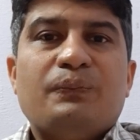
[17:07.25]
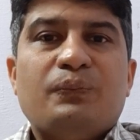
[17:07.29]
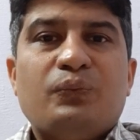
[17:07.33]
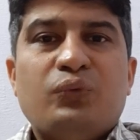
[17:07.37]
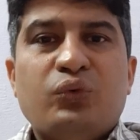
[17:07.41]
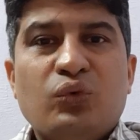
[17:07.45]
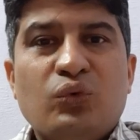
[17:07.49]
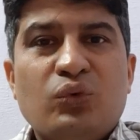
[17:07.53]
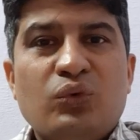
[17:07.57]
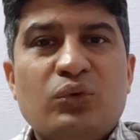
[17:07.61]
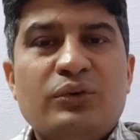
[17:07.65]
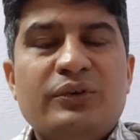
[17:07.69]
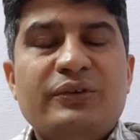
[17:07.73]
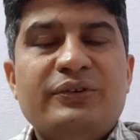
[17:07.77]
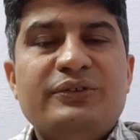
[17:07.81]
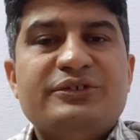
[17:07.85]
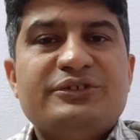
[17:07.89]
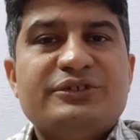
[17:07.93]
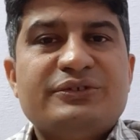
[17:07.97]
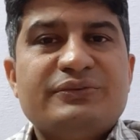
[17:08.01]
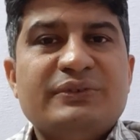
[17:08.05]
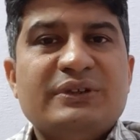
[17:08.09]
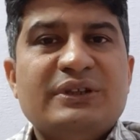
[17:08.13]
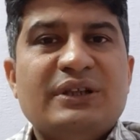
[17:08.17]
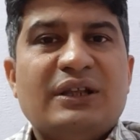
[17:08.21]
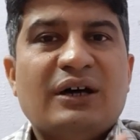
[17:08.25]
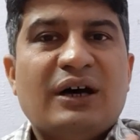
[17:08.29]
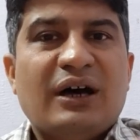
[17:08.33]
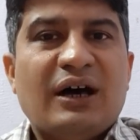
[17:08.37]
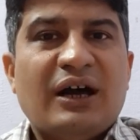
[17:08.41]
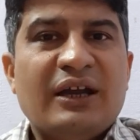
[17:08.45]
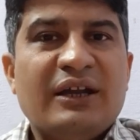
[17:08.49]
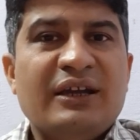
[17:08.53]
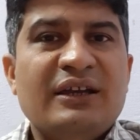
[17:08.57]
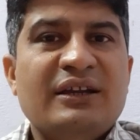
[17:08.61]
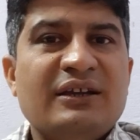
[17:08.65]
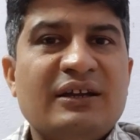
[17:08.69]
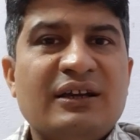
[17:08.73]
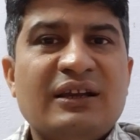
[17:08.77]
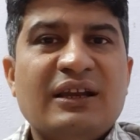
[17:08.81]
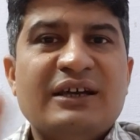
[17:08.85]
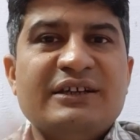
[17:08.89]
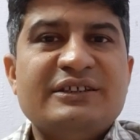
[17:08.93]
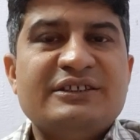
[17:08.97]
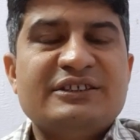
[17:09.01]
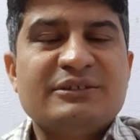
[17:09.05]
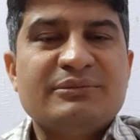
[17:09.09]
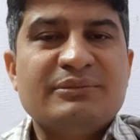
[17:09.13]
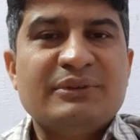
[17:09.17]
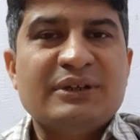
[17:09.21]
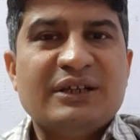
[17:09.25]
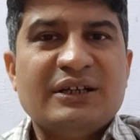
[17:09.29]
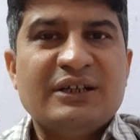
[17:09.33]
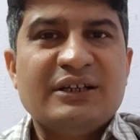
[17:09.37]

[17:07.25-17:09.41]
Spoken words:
foods with high glycemic